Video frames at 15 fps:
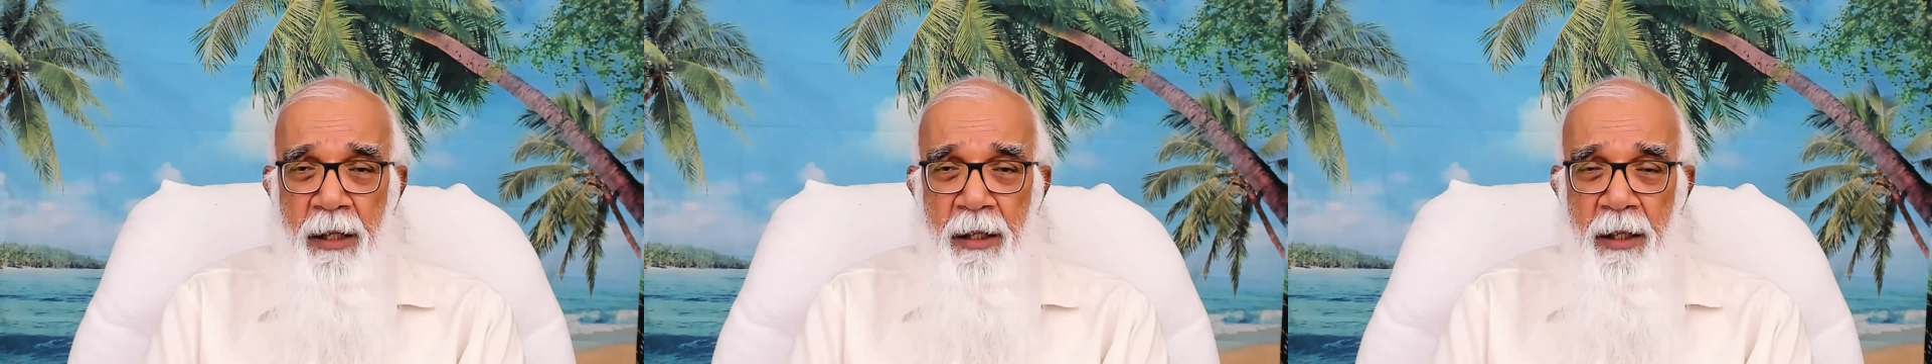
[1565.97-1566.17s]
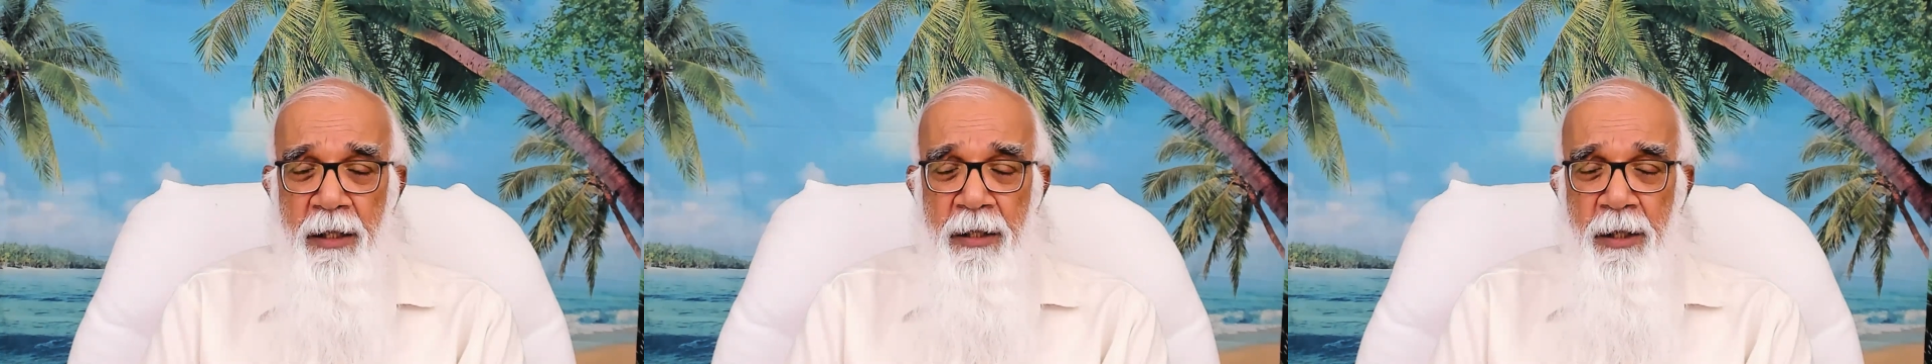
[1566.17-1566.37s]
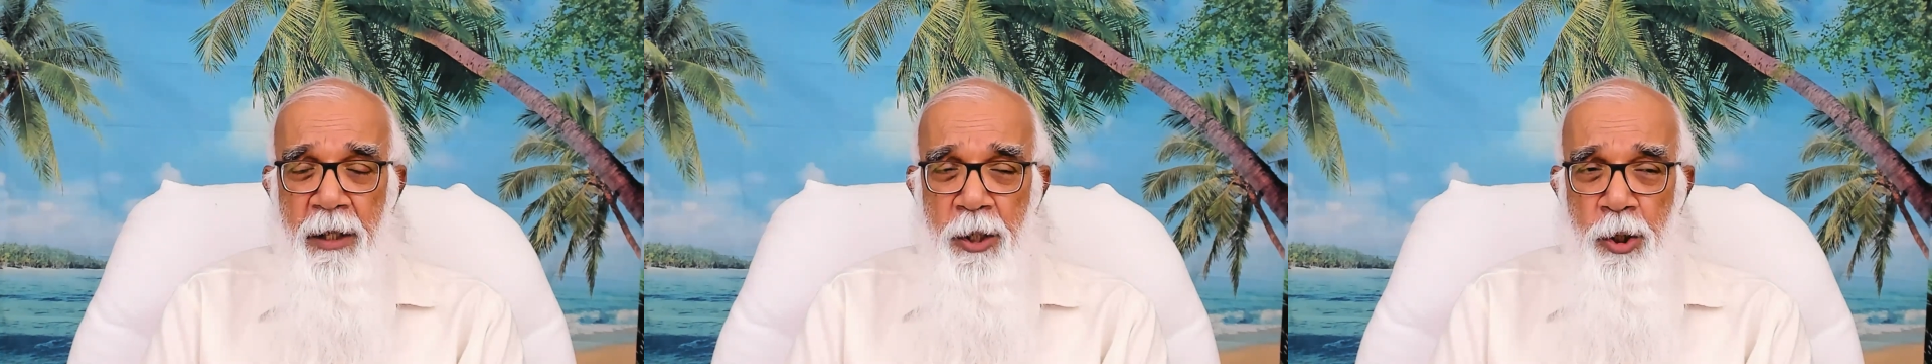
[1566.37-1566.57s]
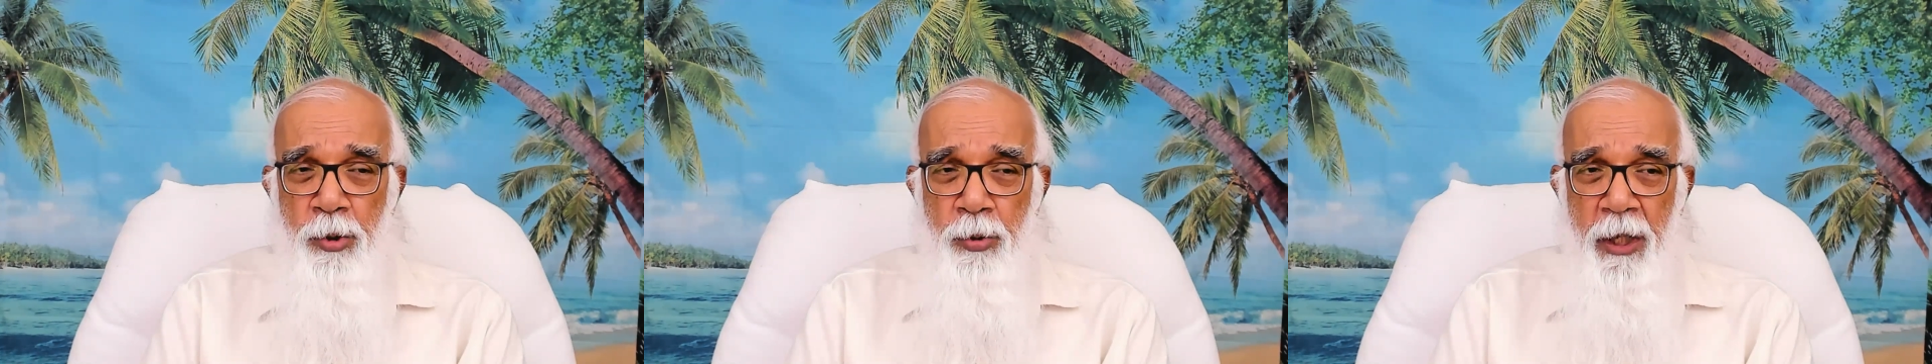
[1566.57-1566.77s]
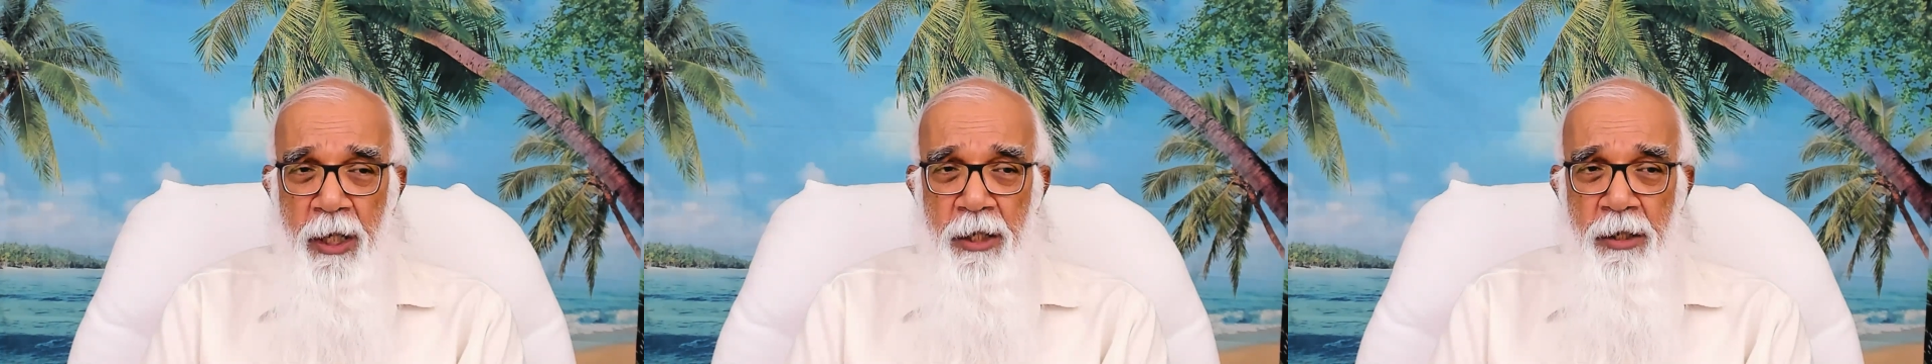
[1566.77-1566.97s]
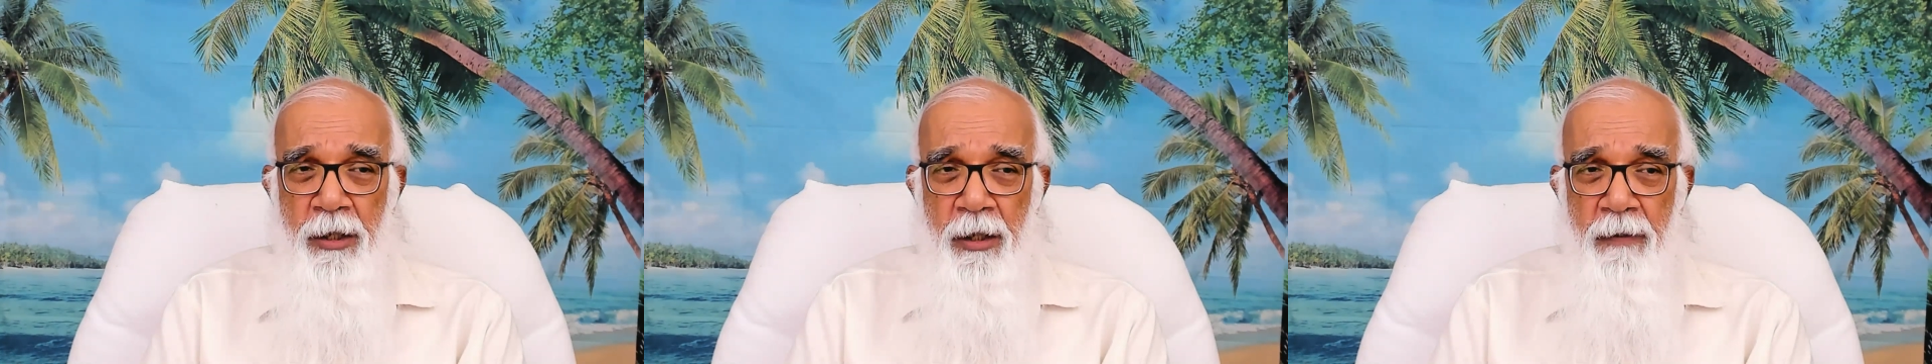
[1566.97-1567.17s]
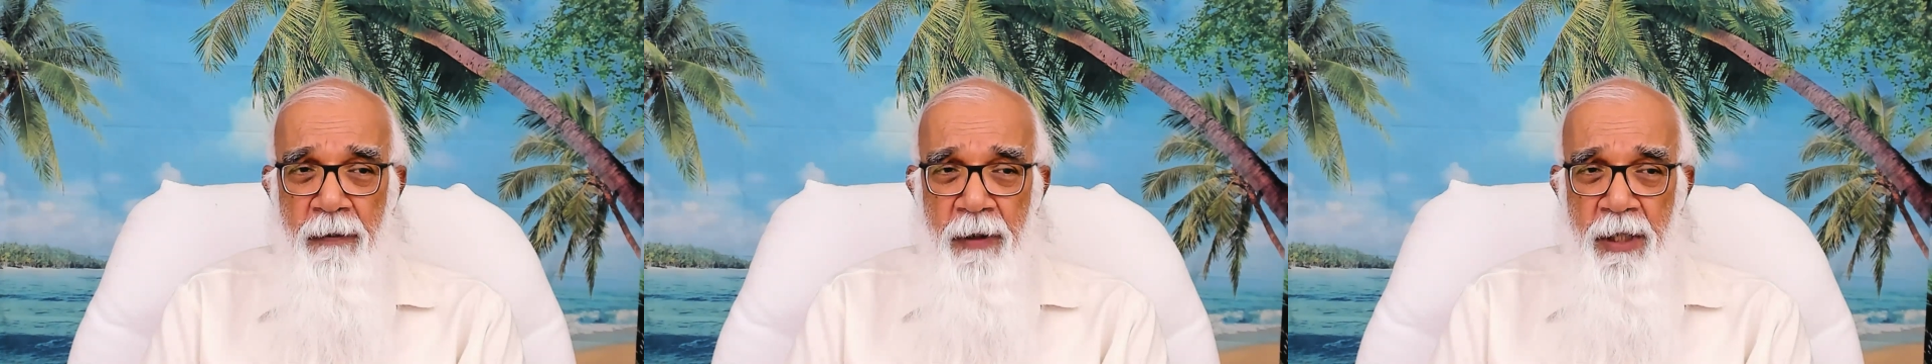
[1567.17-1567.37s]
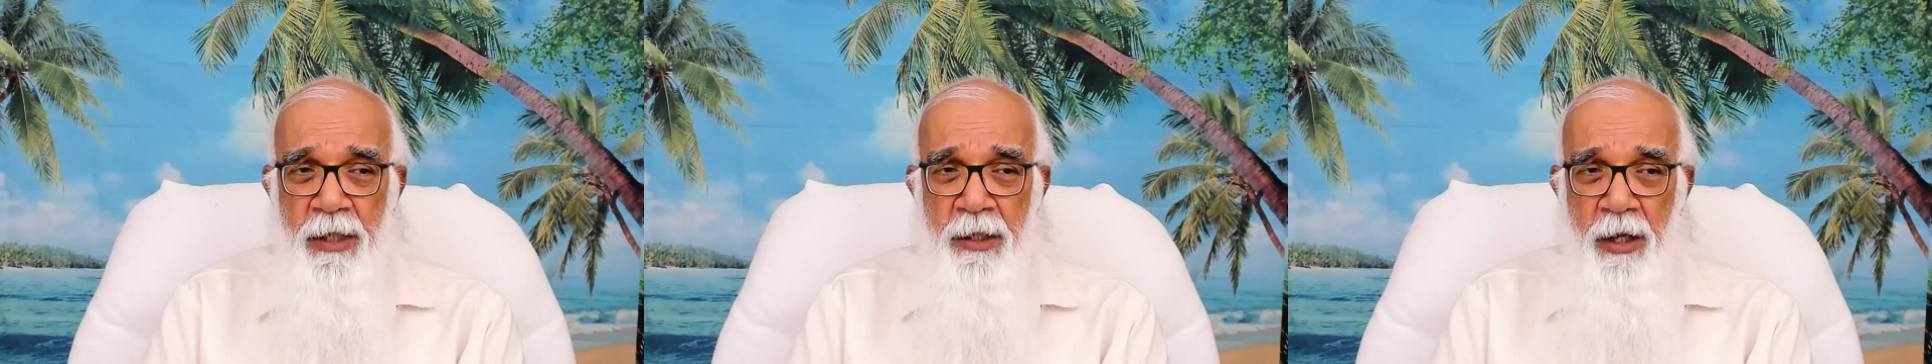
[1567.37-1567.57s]
in this situation
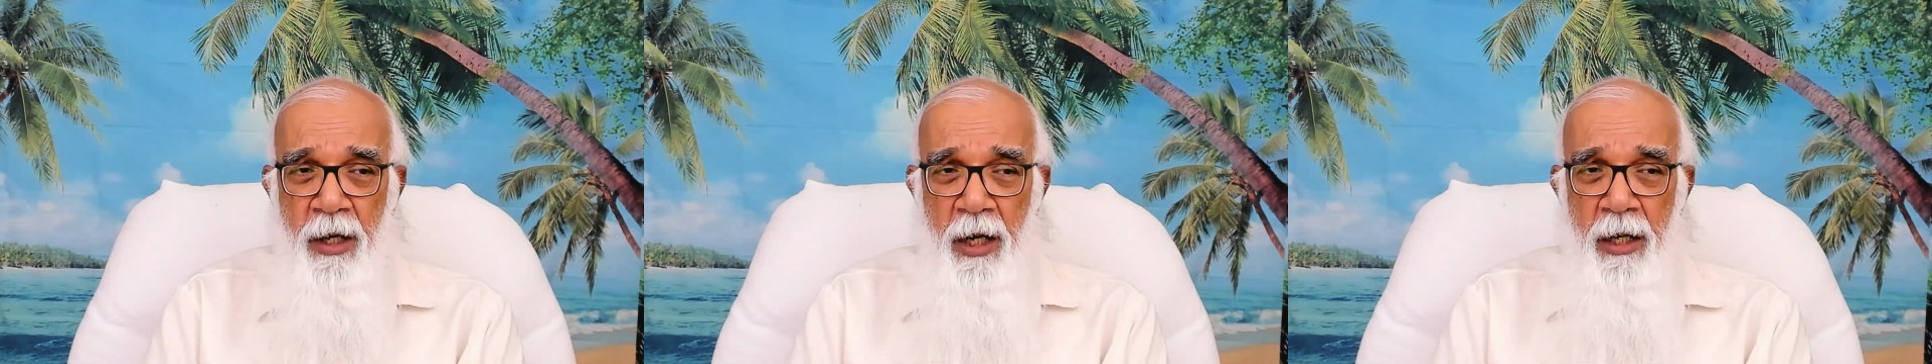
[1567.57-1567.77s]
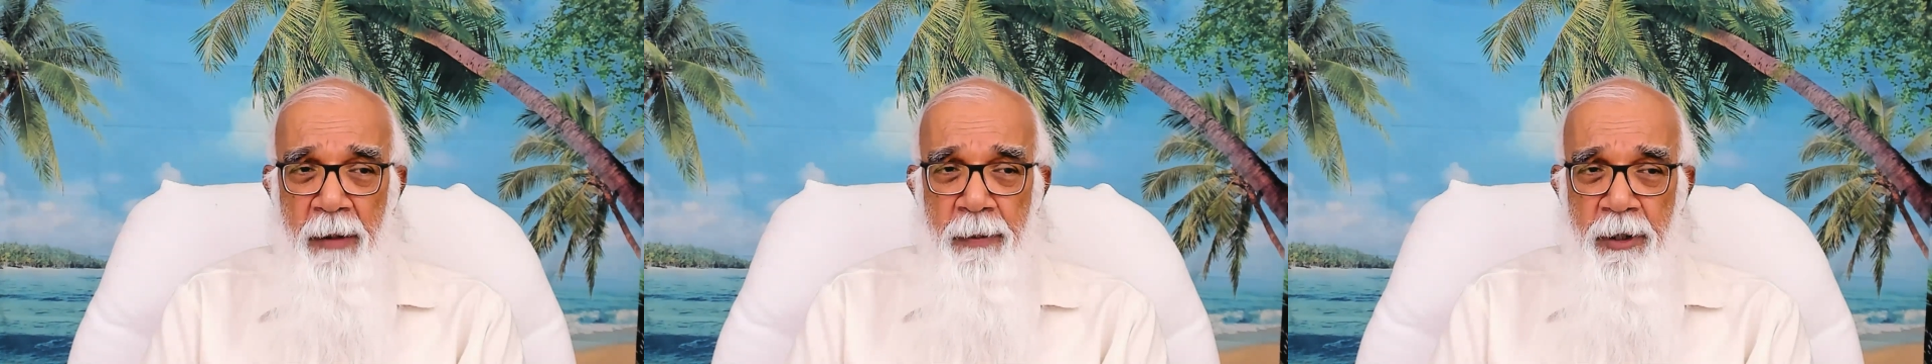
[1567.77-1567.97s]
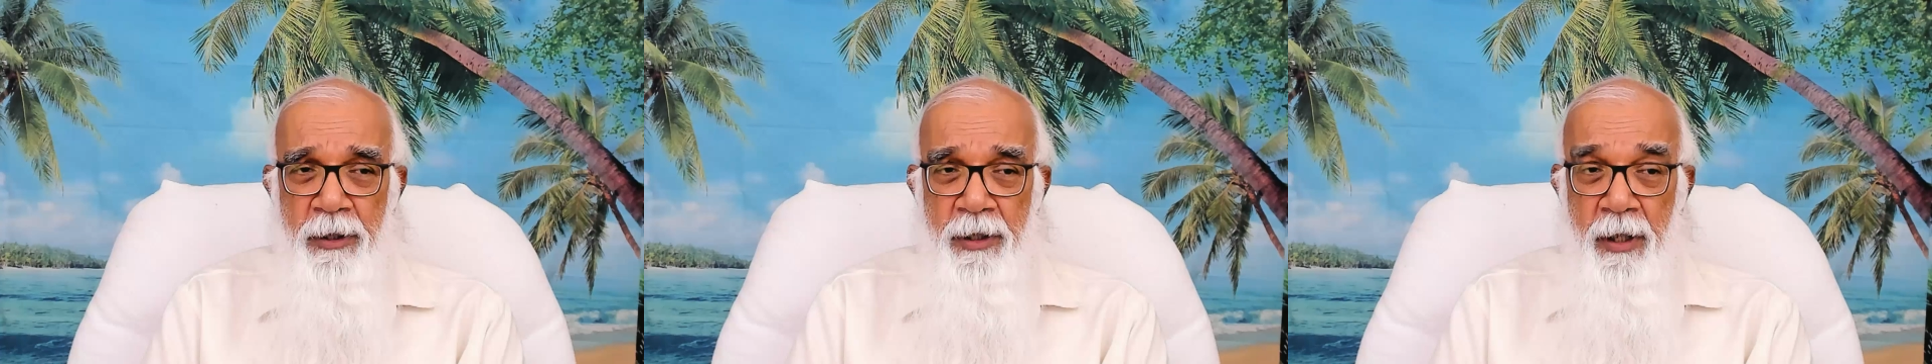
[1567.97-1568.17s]
was terrible.